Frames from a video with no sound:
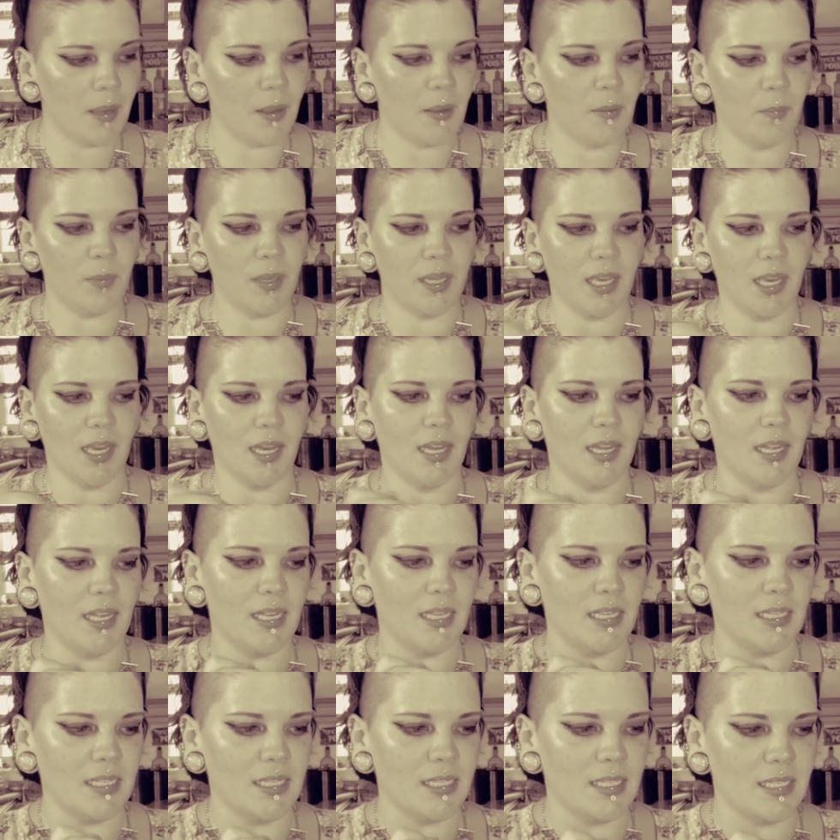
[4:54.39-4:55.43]

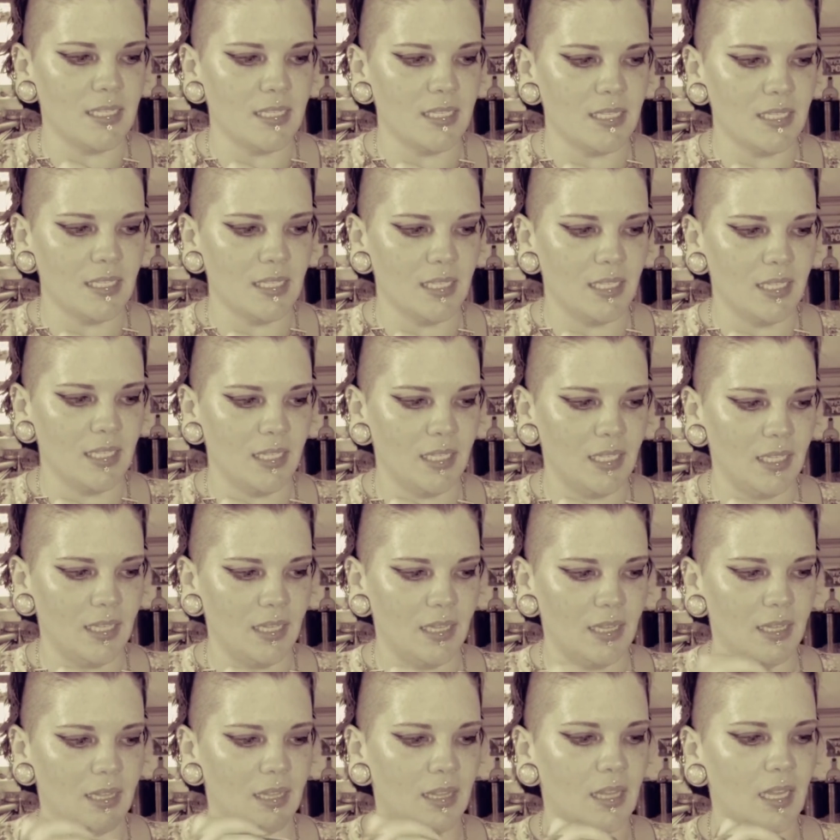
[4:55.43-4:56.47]
because
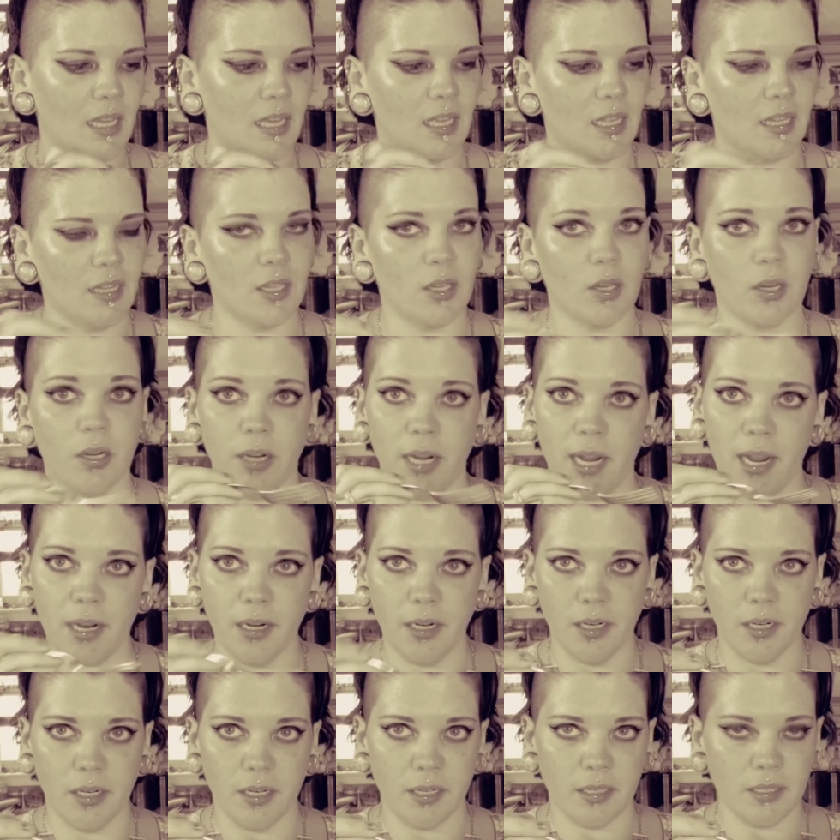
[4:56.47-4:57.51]
the
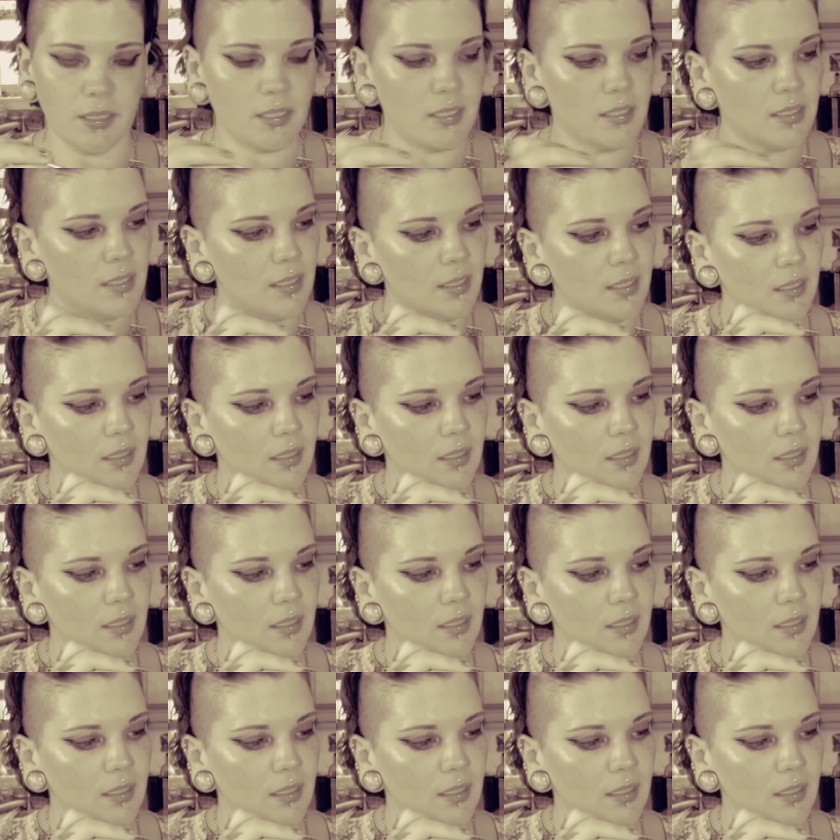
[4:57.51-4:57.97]
crackers,